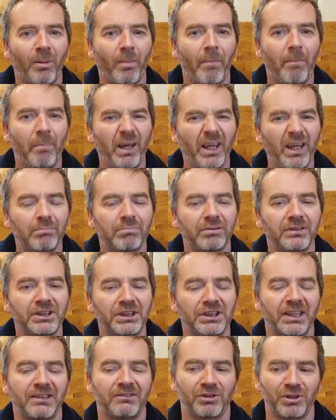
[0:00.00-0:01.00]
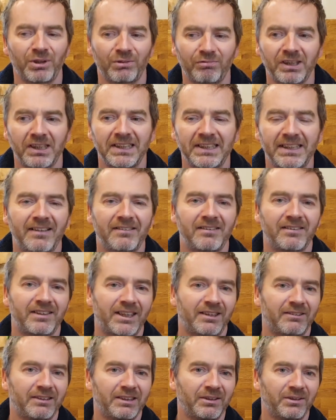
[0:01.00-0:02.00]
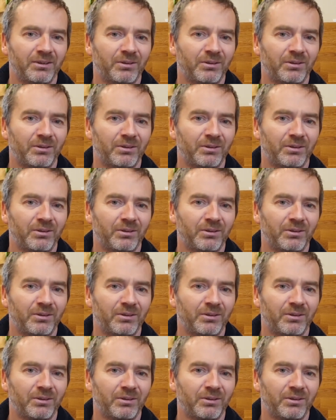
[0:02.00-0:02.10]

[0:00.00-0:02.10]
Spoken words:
pre-show. It's not really necessary. You're not